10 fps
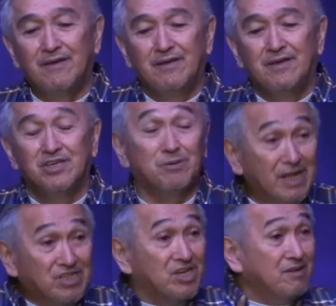See, but
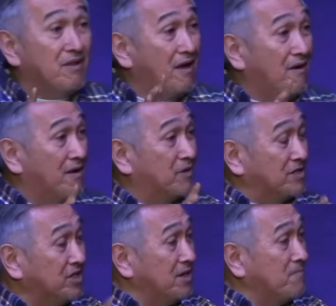that's, in, uh, uh,
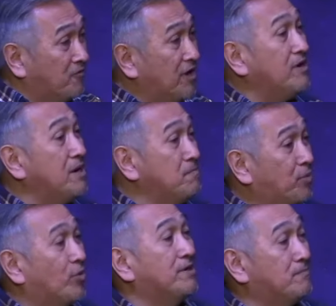that's a very
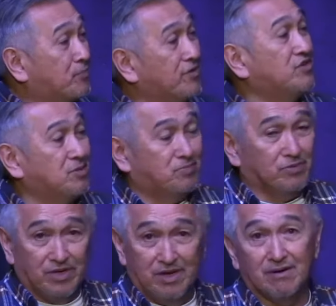important principle
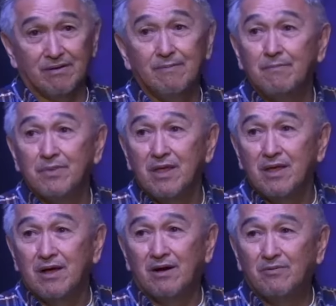here
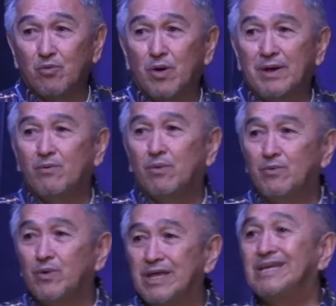of when, when
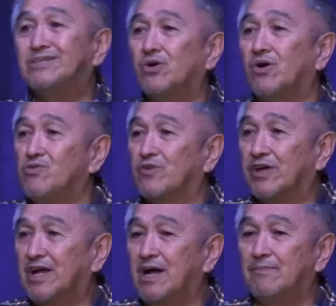we need to
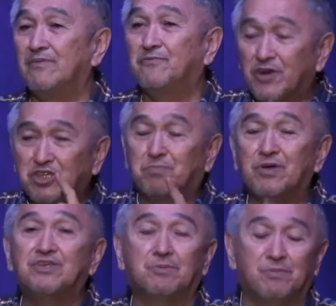overcome. The first
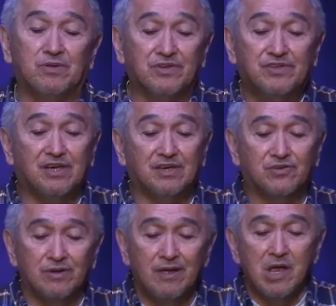principle is
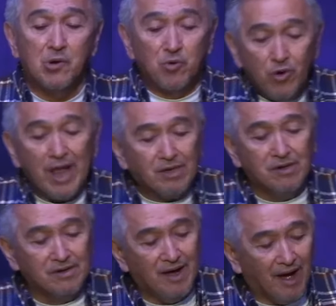this
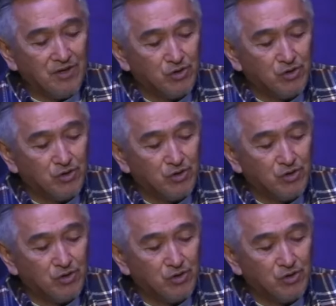recognize